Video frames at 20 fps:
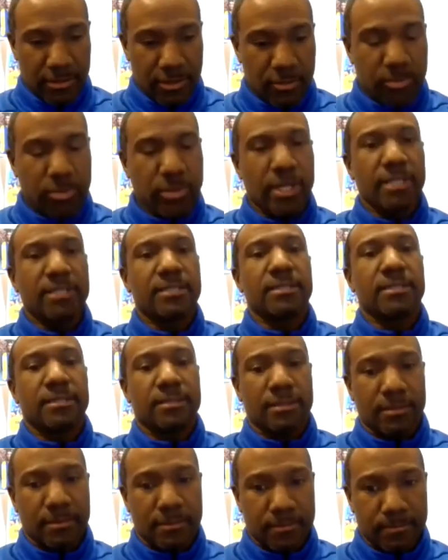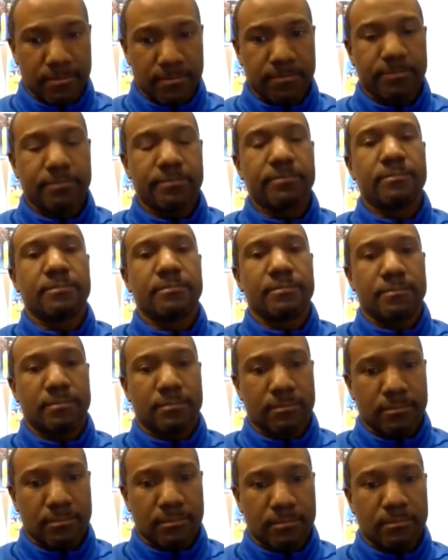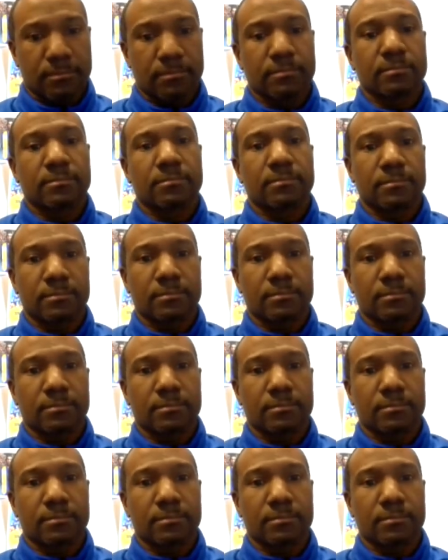is a process. Two, two close games